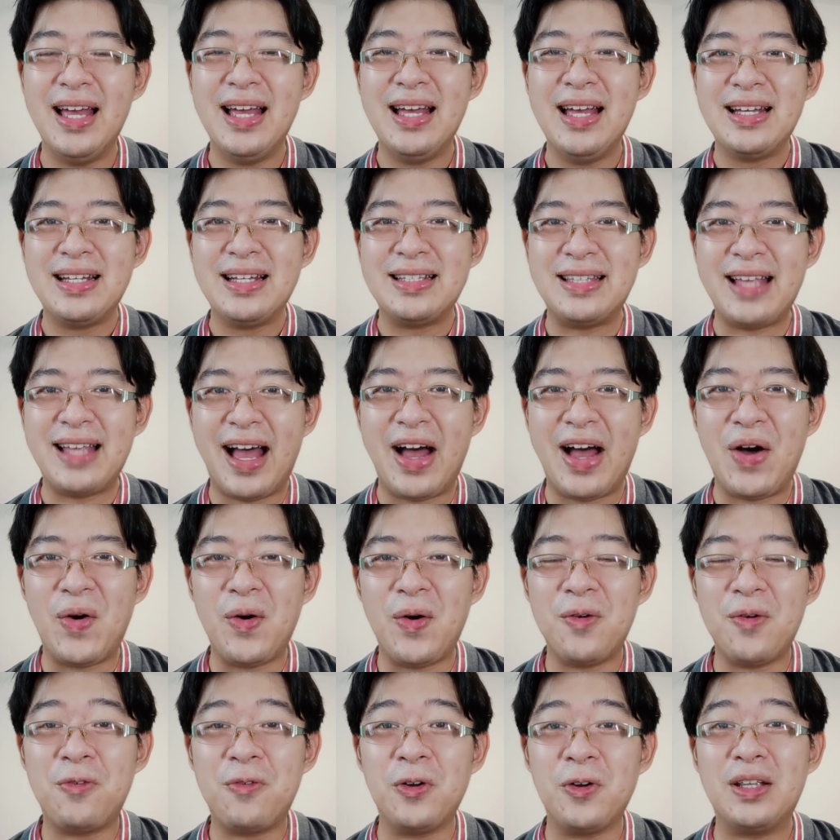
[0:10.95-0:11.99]
Now,
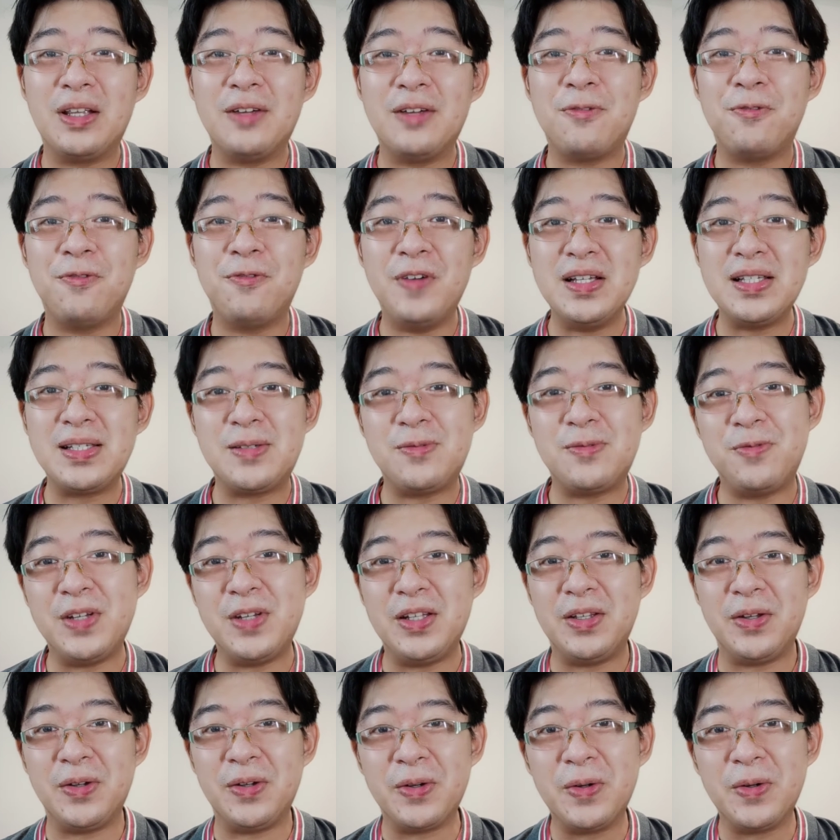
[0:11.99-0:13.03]
for the first
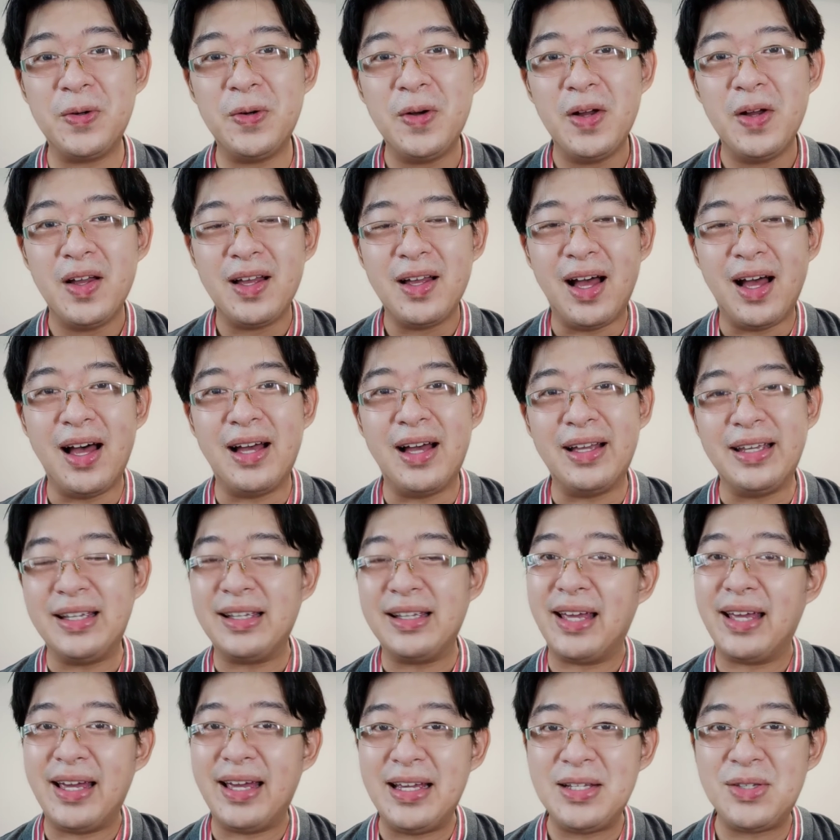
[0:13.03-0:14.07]
video, in
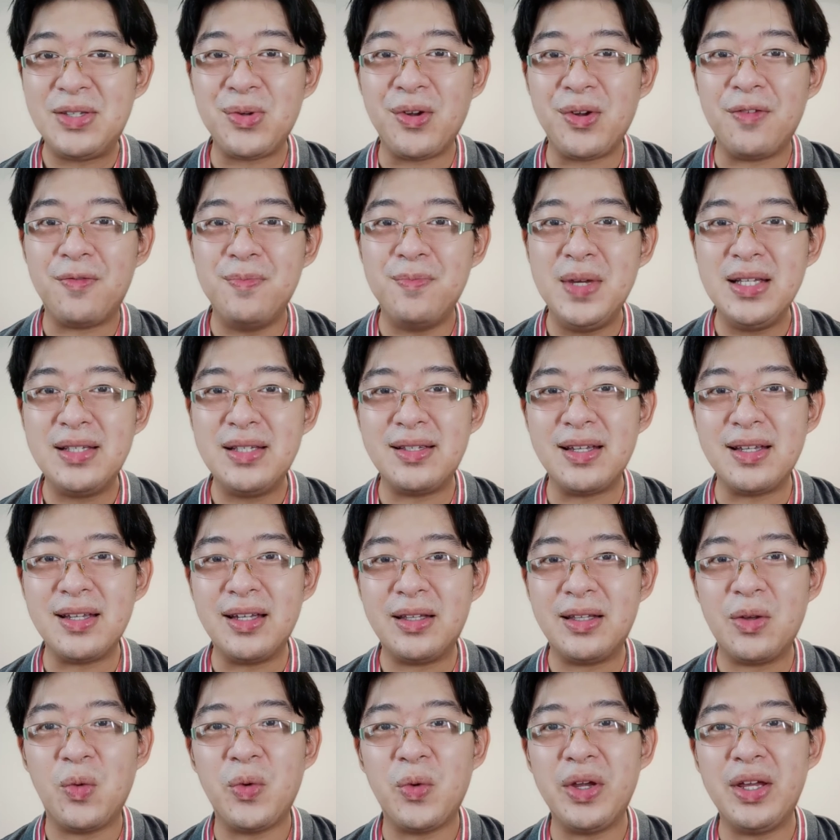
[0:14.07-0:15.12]
case you have missed it,
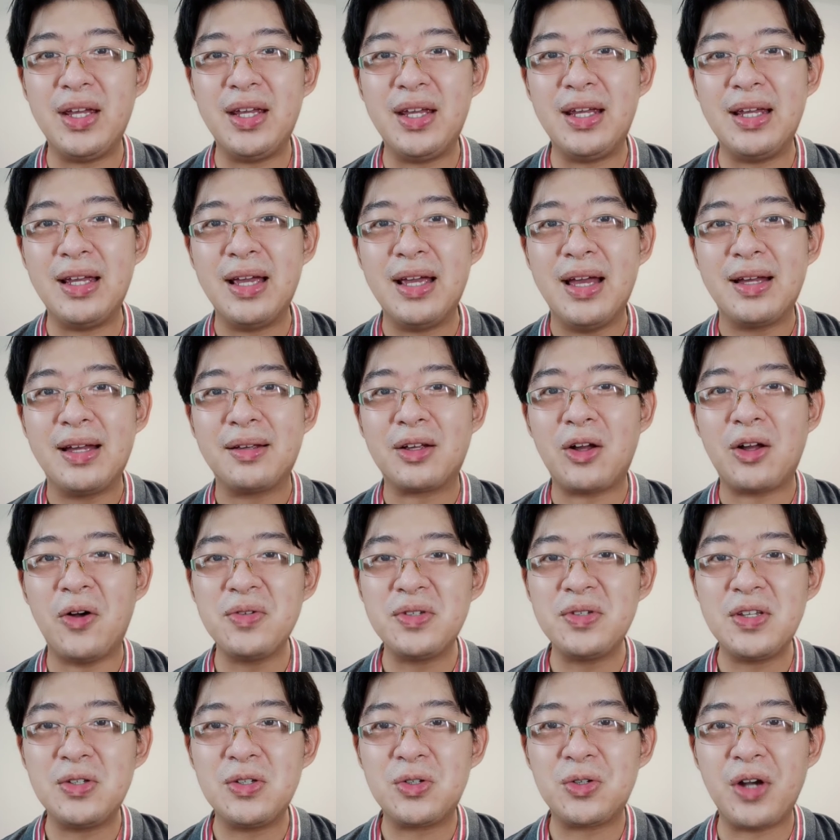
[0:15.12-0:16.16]
we
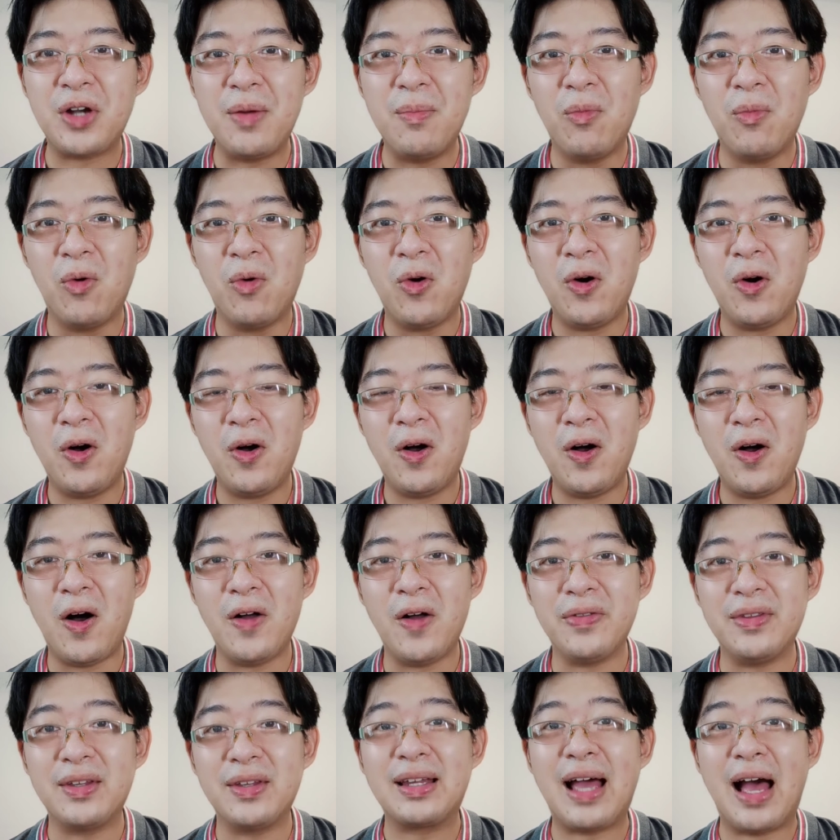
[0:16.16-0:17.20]
concentrate more on
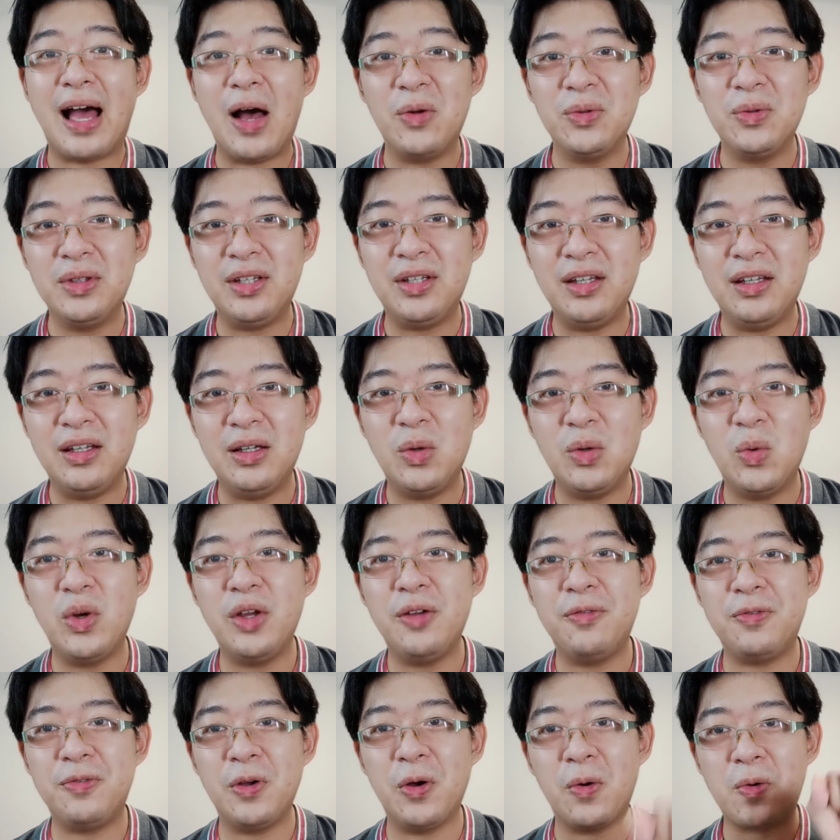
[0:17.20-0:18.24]
counting with
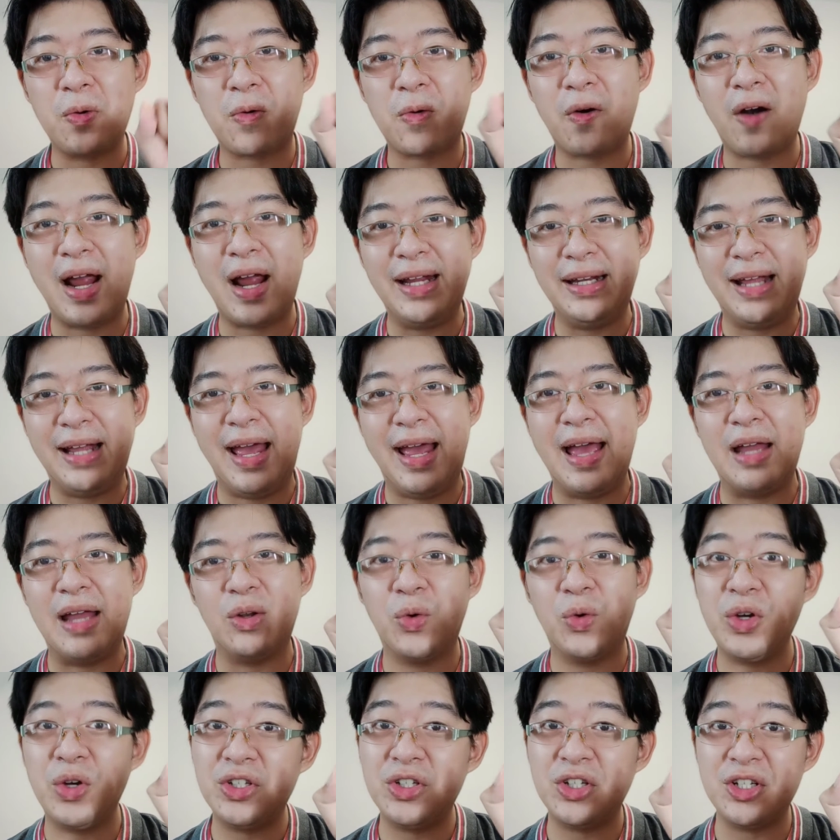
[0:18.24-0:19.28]
your right hand,
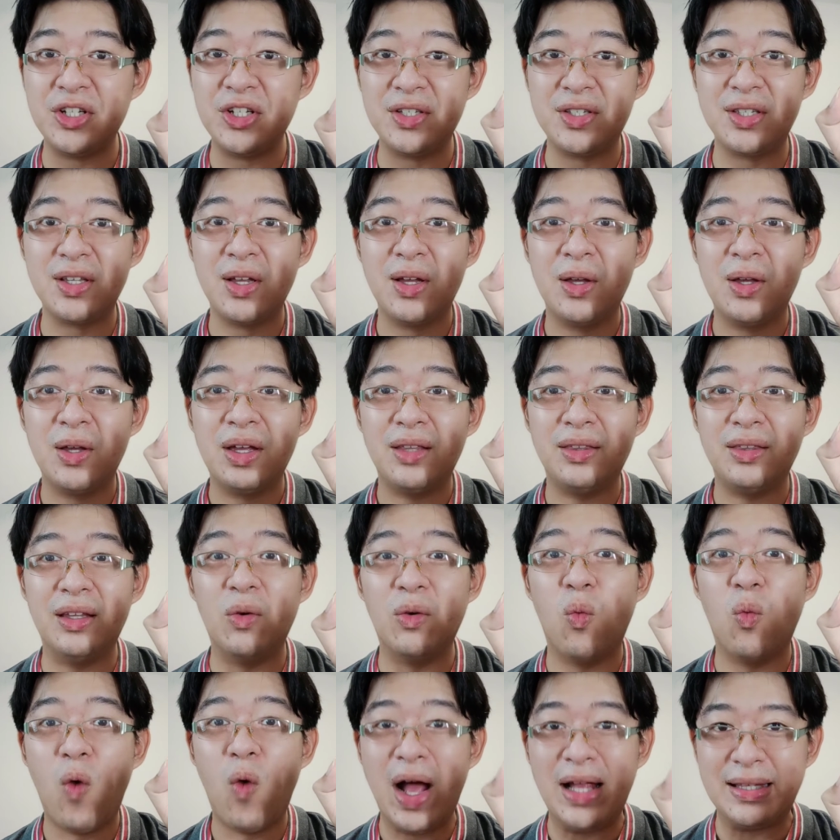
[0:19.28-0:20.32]
which is the
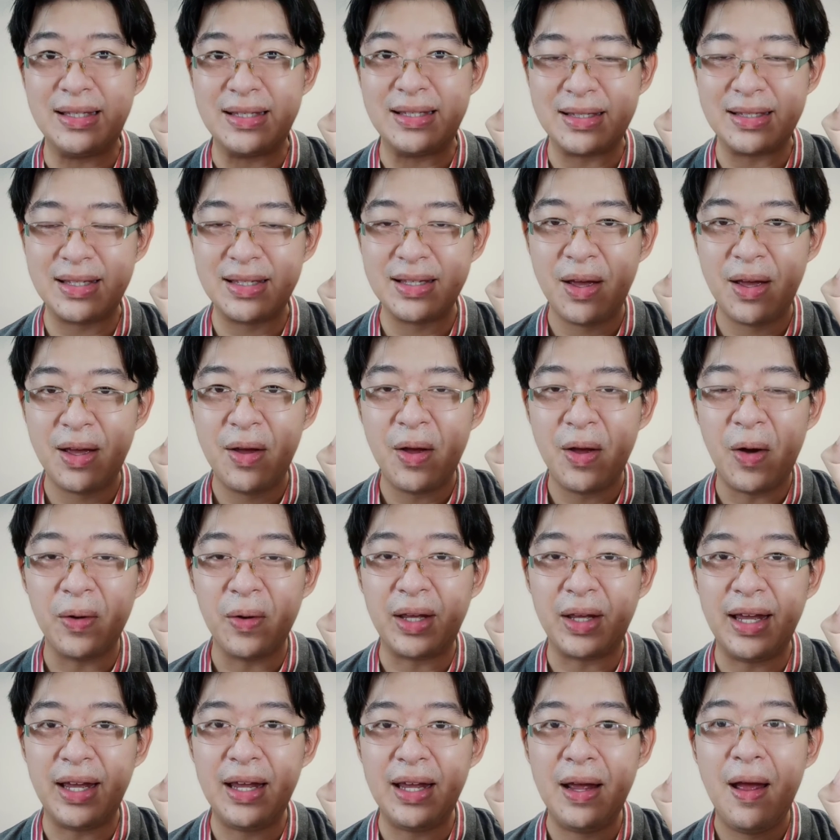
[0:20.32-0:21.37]
ones,
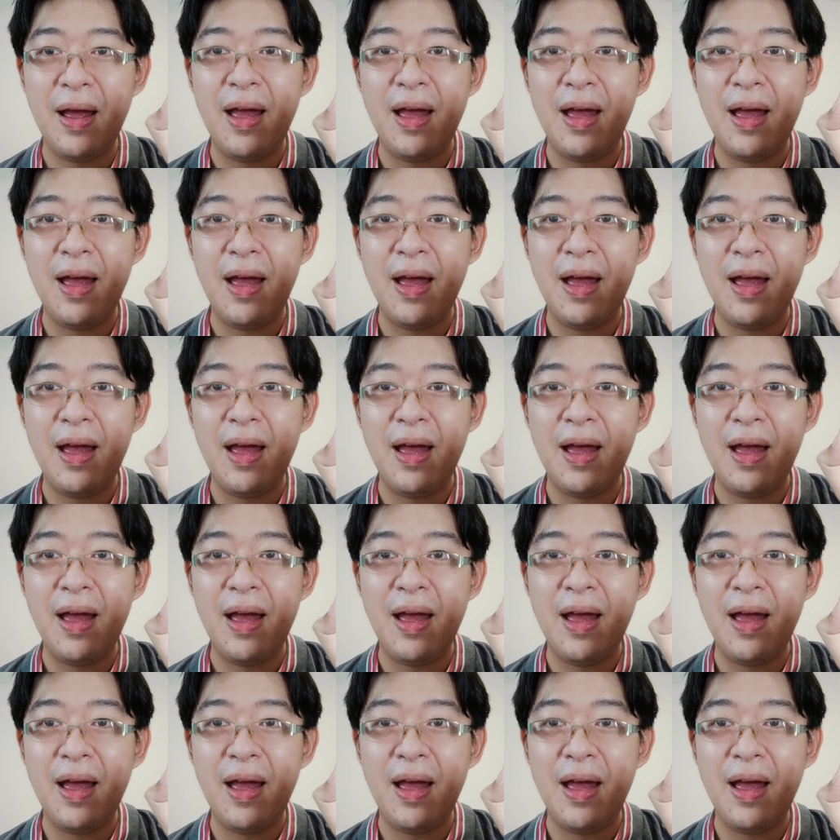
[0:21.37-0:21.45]
okay?